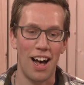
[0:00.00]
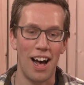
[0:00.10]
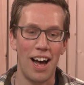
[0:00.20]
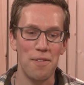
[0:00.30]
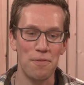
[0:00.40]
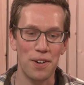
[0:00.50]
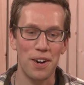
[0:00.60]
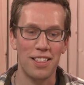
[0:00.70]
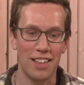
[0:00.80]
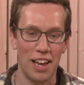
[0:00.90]
I'm very
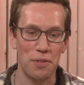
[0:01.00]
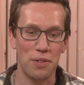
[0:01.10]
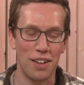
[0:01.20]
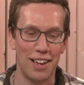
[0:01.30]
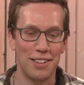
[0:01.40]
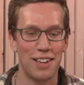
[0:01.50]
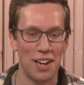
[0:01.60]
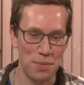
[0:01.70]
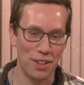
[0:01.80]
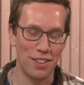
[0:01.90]
thankful. I was
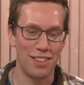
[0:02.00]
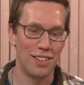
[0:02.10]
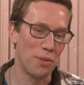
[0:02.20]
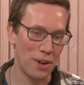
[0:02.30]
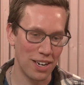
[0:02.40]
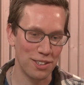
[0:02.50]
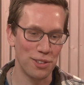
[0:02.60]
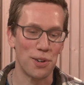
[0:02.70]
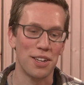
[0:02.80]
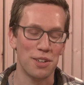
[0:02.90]
talking about the ways the
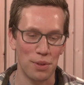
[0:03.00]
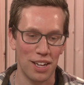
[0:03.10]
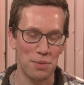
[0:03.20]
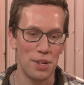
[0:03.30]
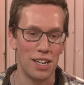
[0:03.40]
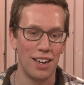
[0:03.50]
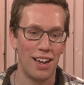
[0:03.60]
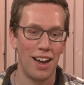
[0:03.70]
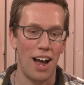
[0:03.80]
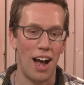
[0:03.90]
Lord has blessed me.
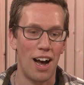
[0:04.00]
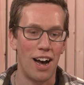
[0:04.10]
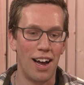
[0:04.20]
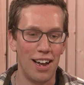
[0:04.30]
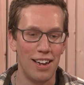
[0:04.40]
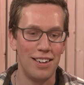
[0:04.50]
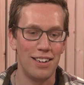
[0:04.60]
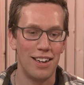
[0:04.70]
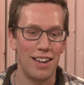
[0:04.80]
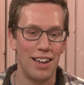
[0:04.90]
I
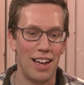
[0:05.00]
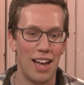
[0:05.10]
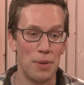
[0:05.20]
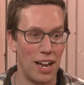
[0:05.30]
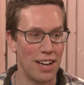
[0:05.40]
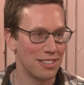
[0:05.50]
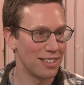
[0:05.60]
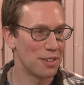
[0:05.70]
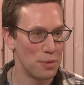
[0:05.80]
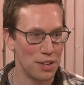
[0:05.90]
am an
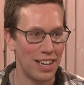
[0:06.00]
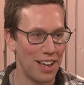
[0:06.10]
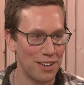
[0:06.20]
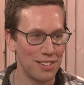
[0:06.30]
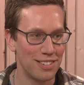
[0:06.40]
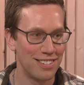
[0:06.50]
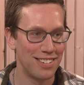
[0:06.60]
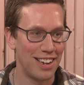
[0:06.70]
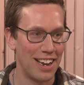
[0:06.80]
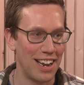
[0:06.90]
excellent communicator,
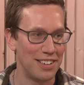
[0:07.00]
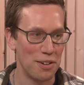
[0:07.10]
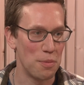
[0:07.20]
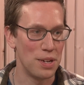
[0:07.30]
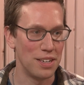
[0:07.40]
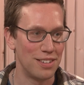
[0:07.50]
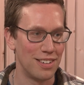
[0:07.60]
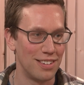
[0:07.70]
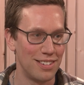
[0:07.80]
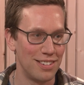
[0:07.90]
and I don't mean
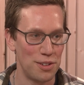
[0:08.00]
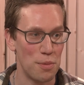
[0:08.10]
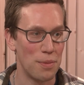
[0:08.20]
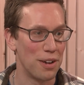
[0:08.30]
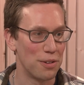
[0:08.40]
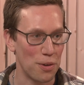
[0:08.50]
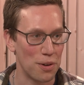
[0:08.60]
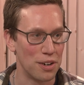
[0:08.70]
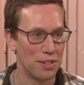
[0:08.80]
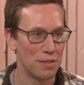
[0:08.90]
to toot my own
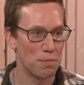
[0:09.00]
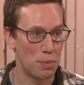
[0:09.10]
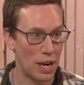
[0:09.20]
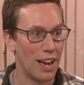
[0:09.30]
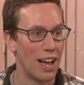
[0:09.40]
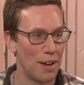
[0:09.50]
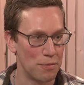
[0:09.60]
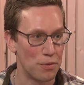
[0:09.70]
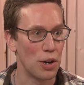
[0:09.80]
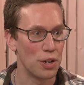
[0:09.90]
horn, but I, I'm
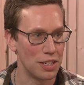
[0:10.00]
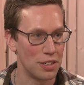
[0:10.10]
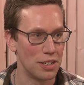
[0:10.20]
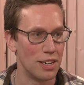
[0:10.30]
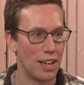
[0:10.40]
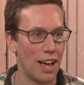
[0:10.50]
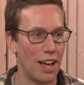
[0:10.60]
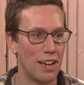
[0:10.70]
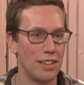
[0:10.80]
very good at